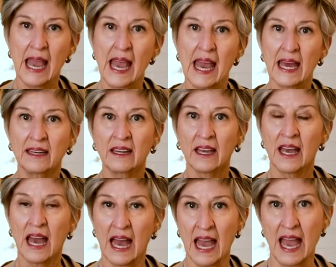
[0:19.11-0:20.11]
and
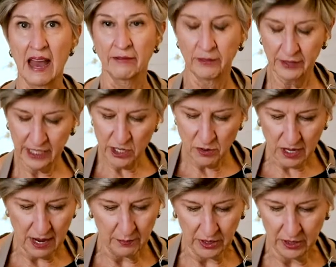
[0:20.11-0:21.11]
a half of a
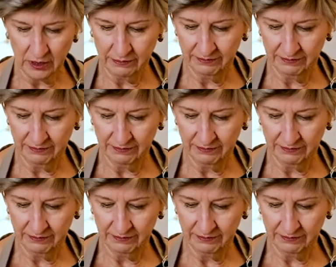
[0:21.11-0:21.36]
cucumber.